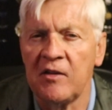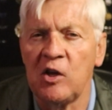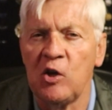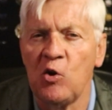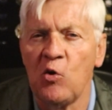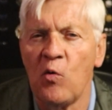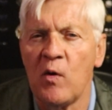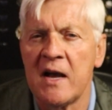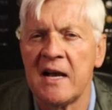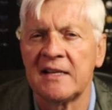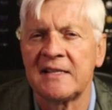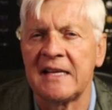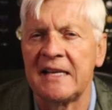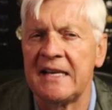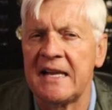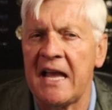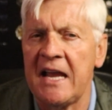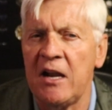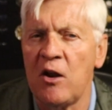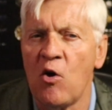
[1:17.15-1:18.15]
the US
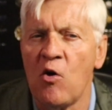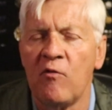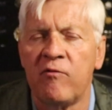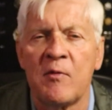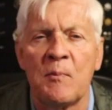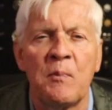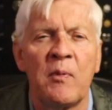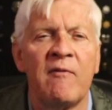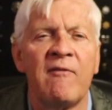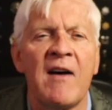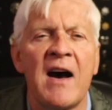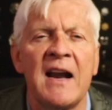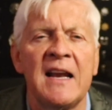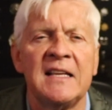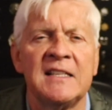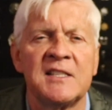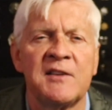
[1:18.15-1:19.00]
and NATO from providing